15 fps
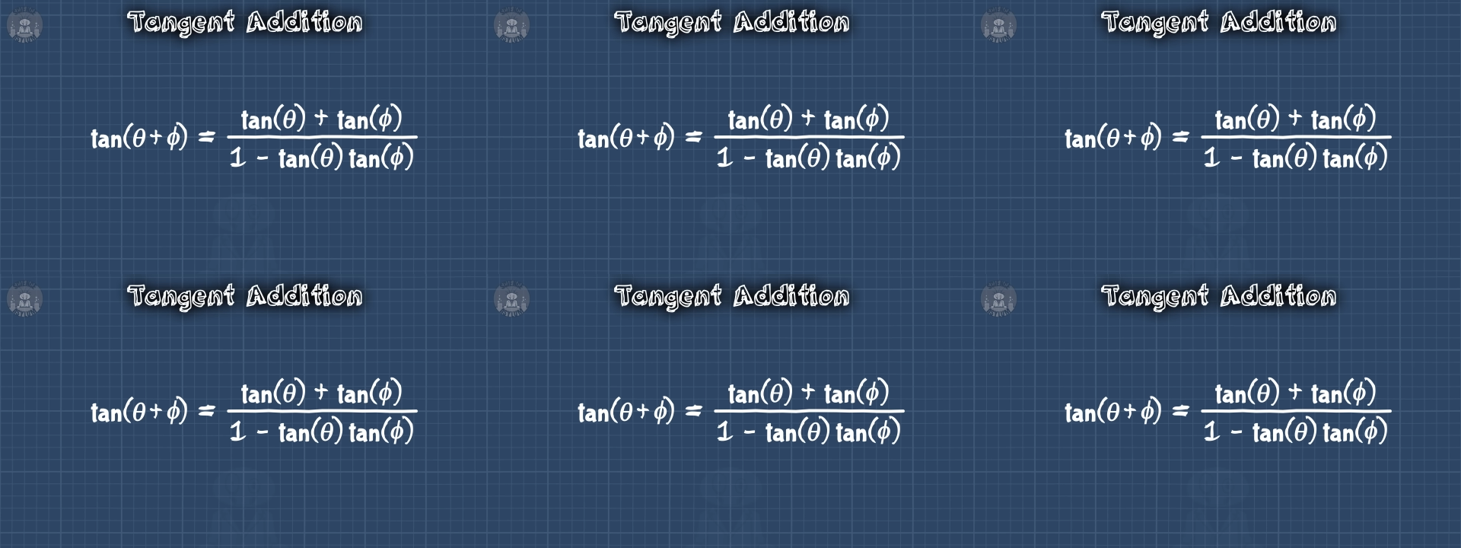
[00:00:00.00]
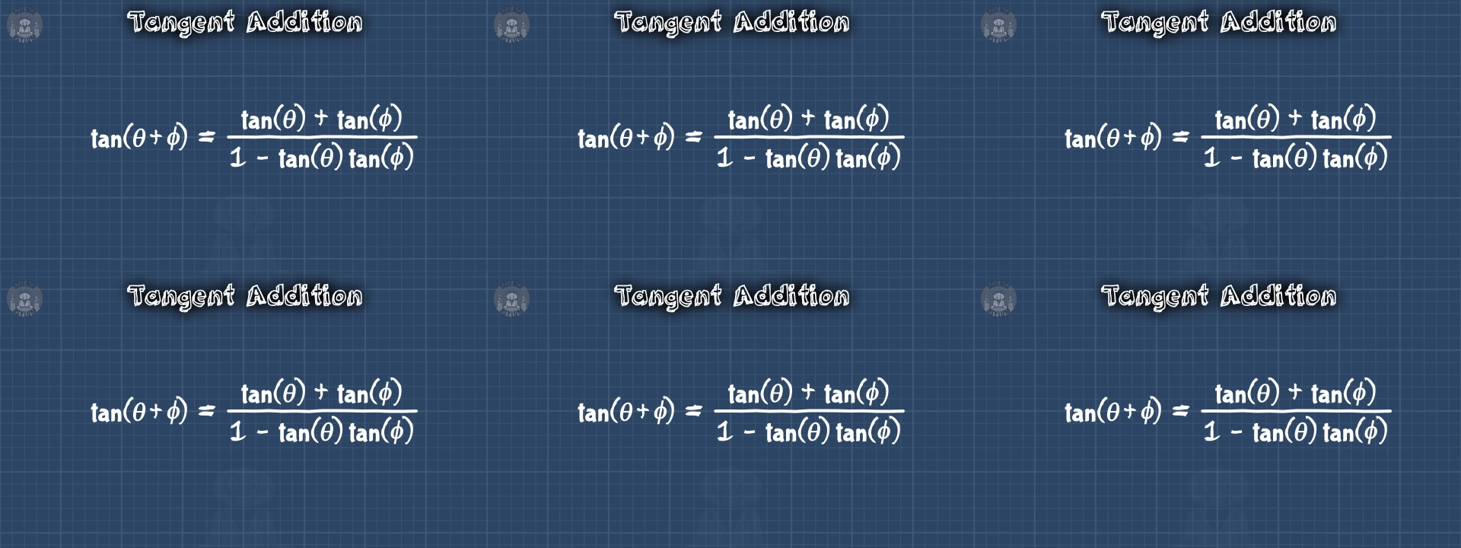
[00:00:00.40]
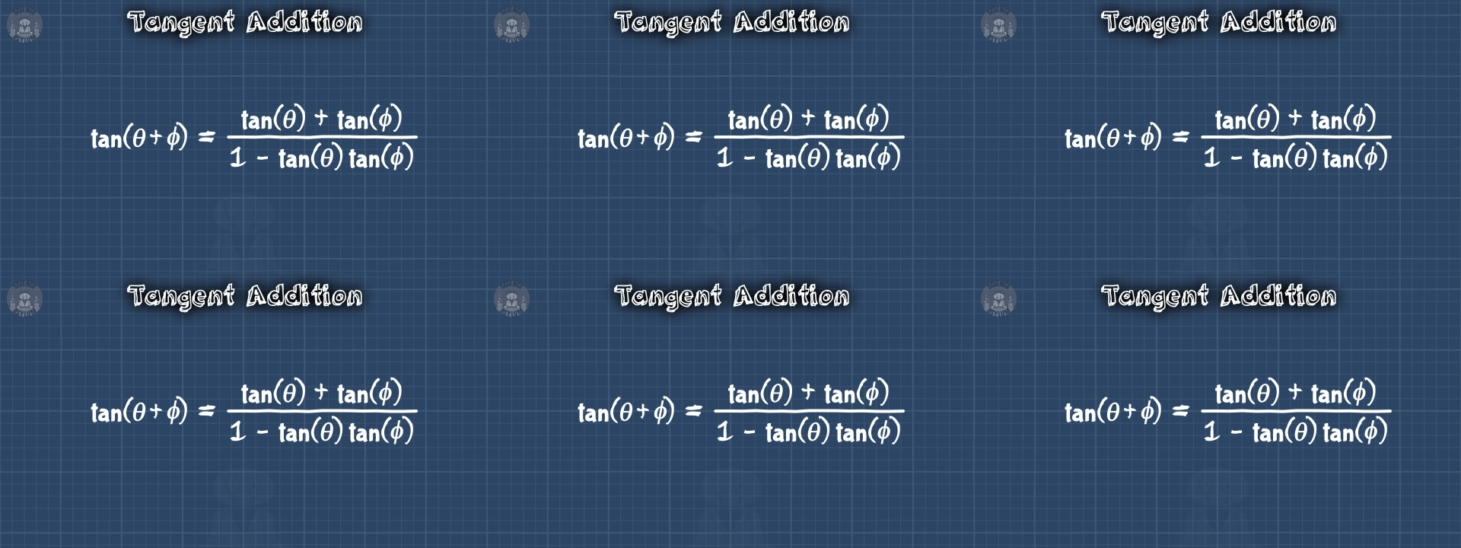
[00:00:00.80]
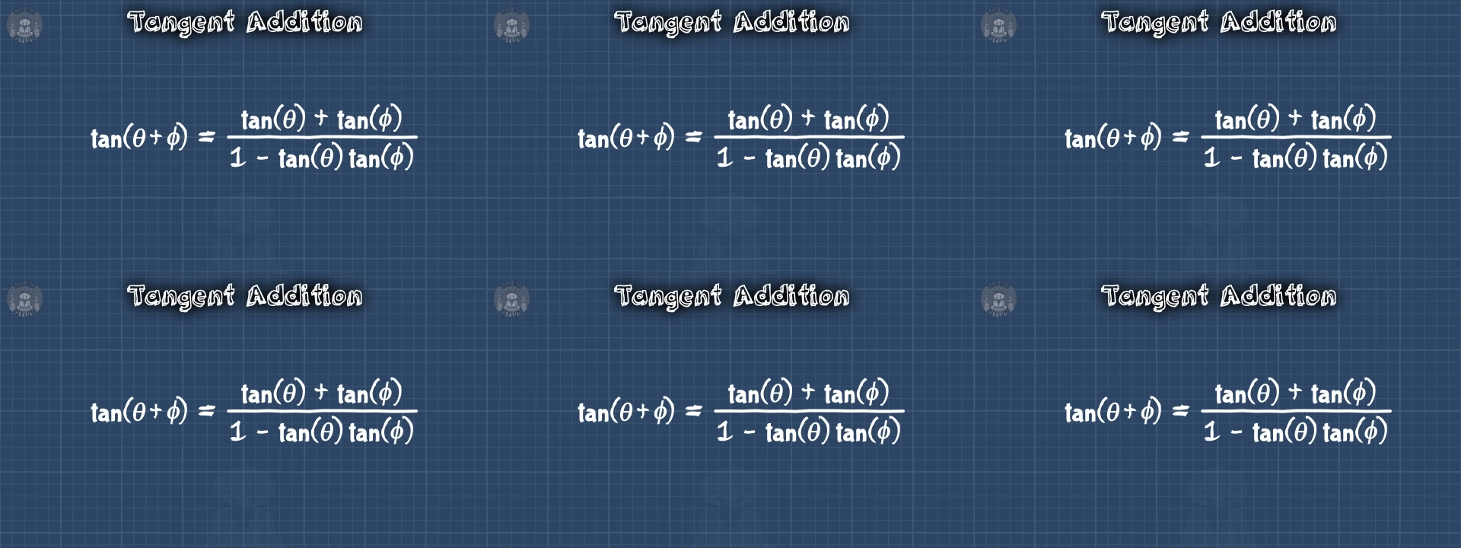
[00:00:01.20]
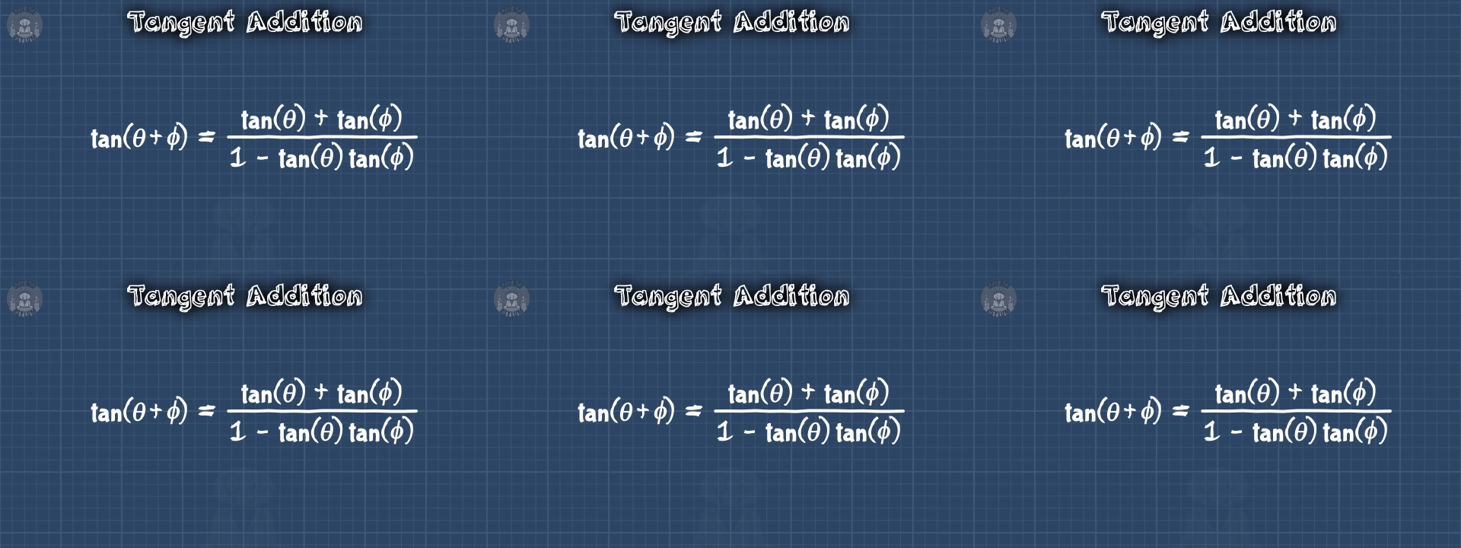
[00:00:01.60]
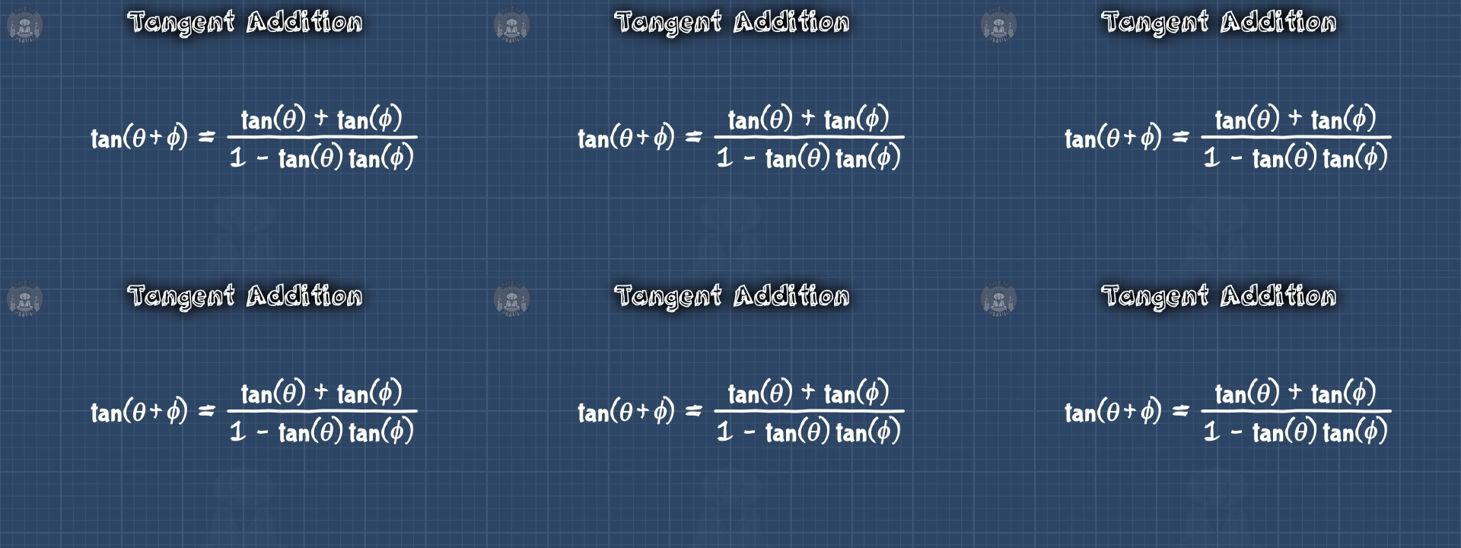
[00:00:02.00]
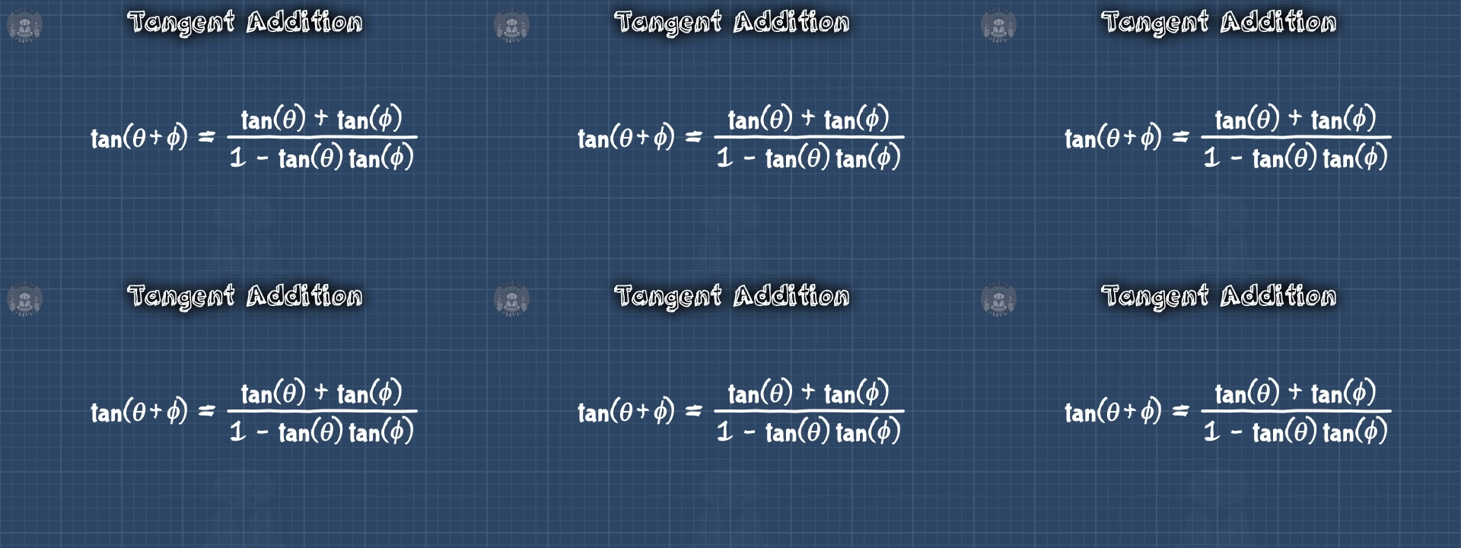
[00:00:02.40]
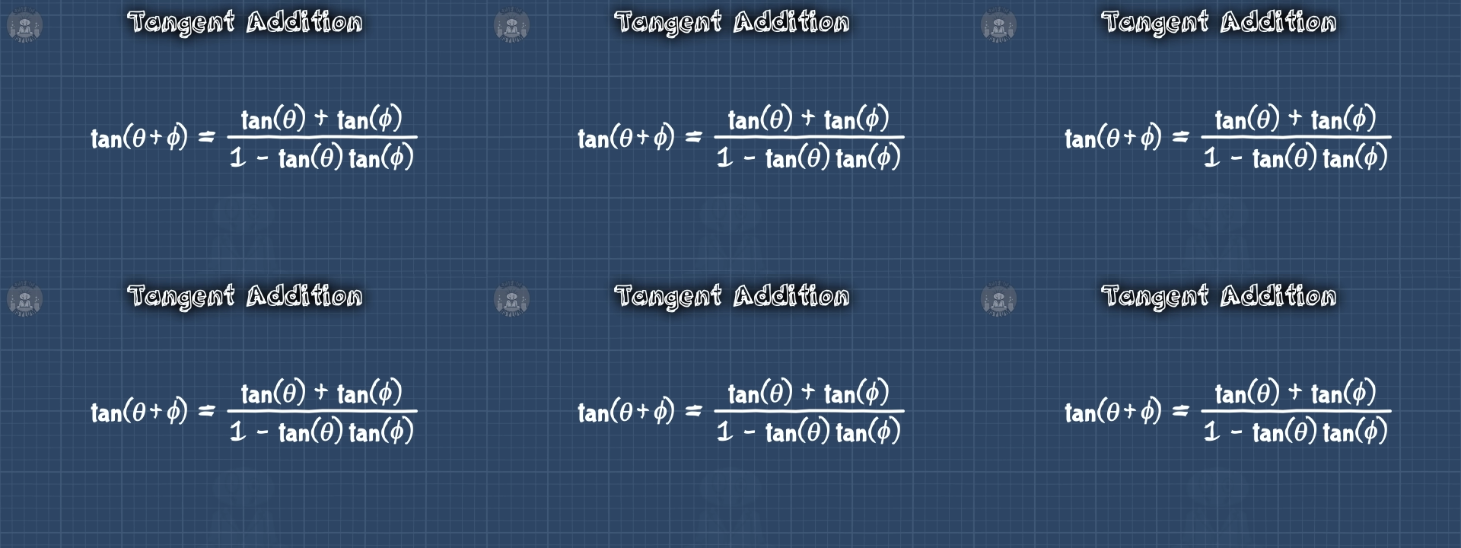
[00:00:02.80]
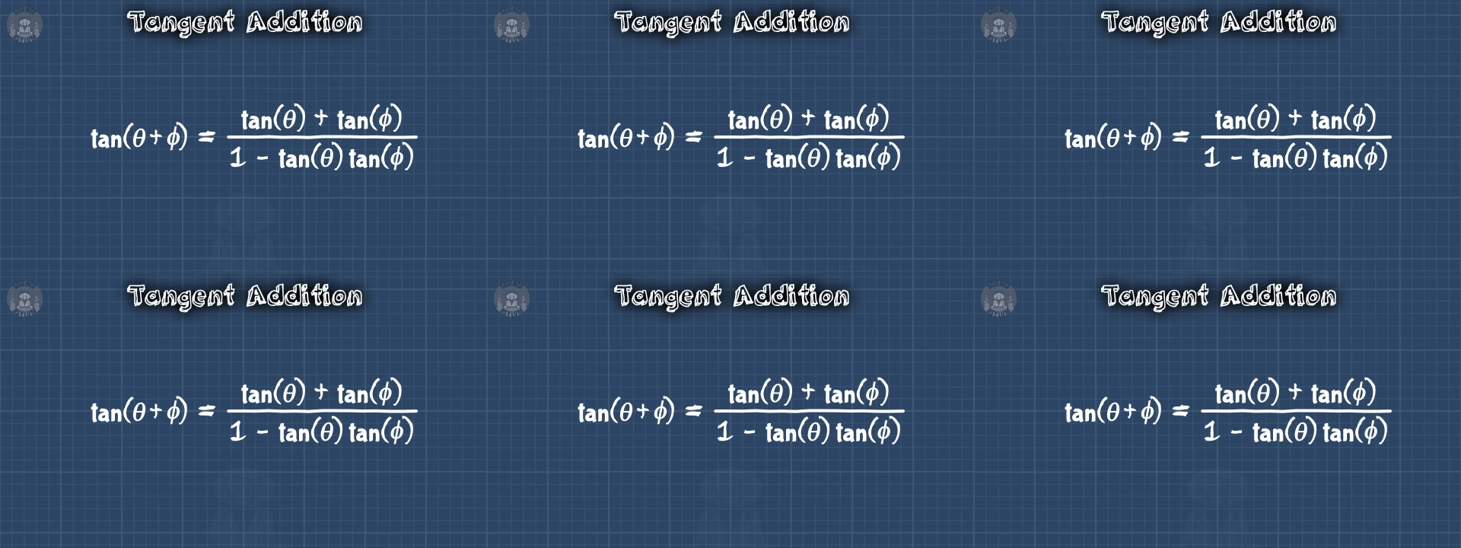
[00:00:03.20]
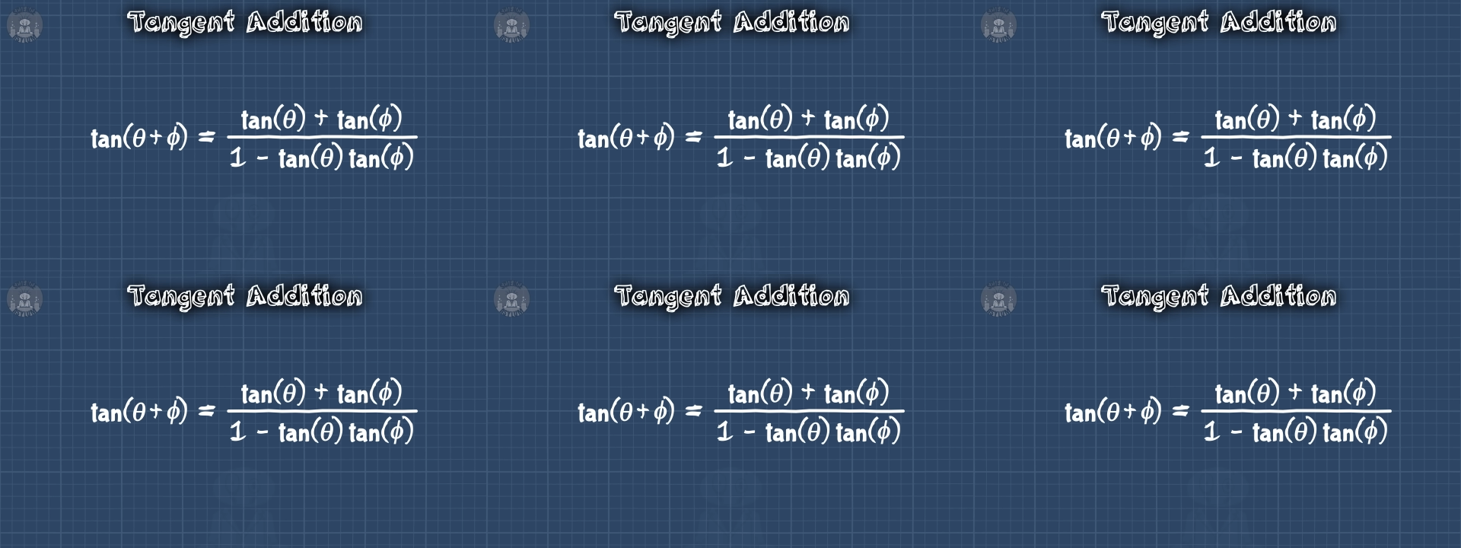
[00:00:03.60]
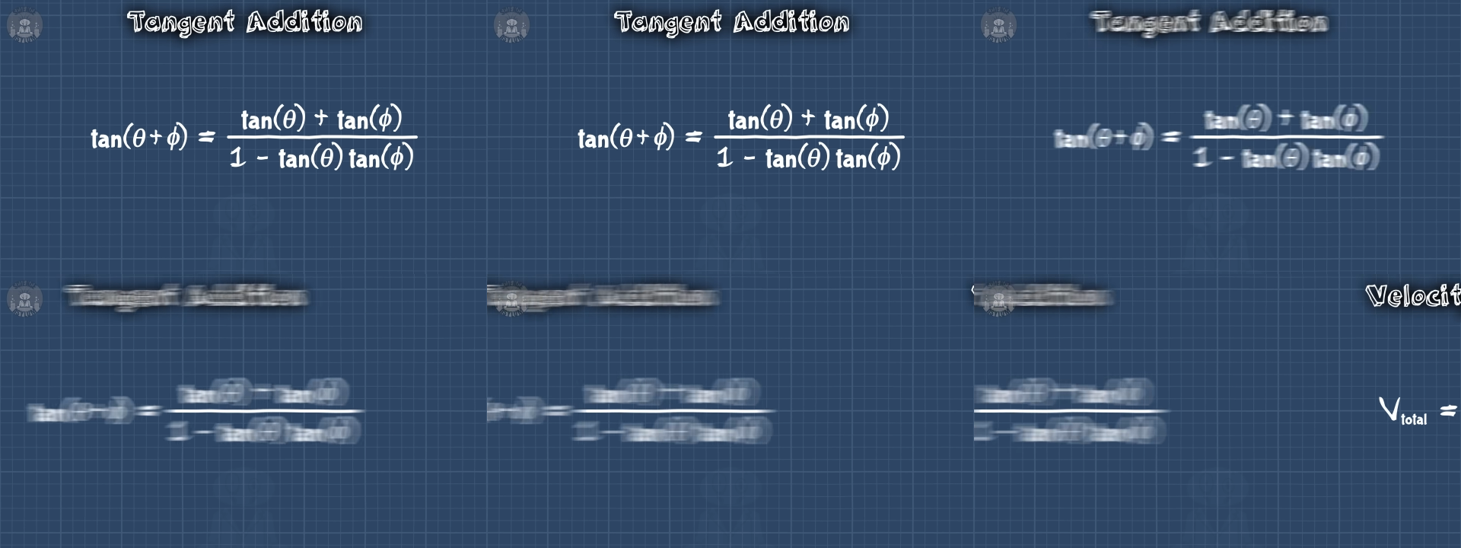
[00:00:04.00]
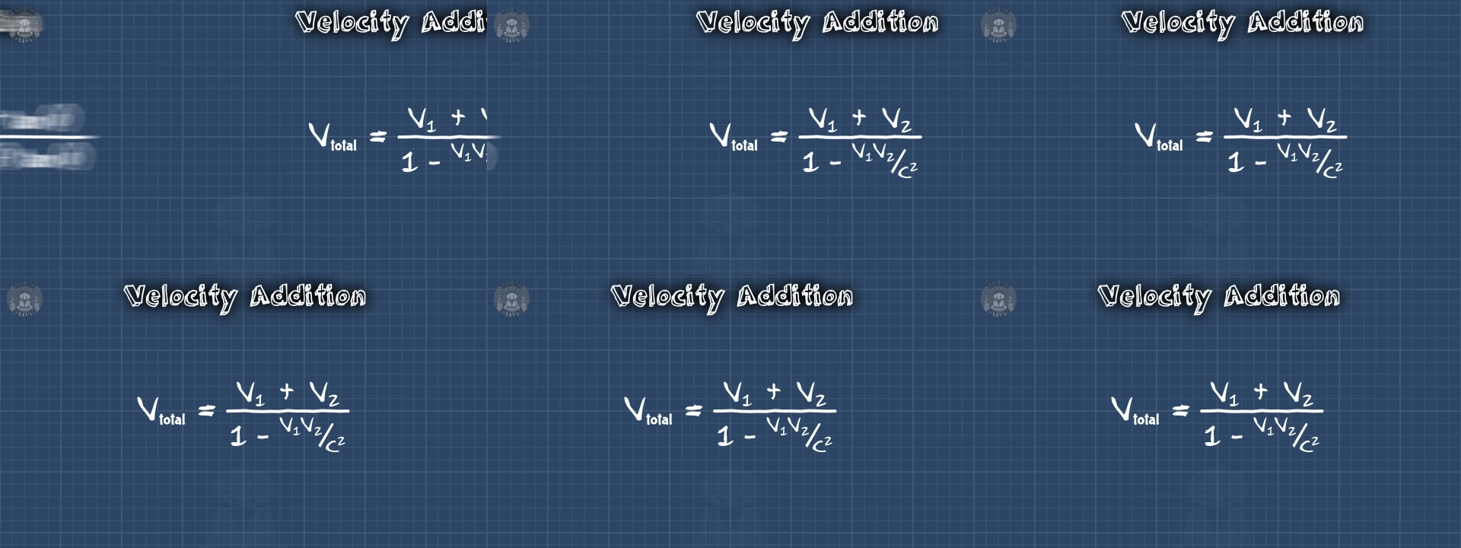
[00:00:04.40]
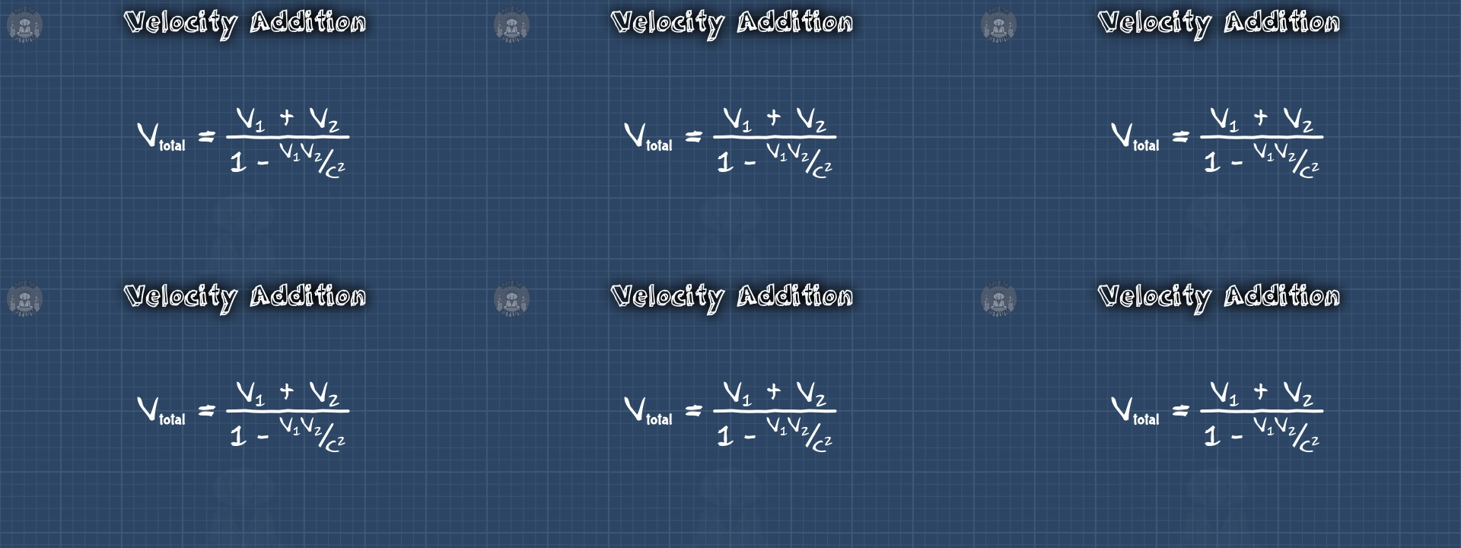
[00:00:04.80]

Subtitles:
Nobody's mouth can be seen.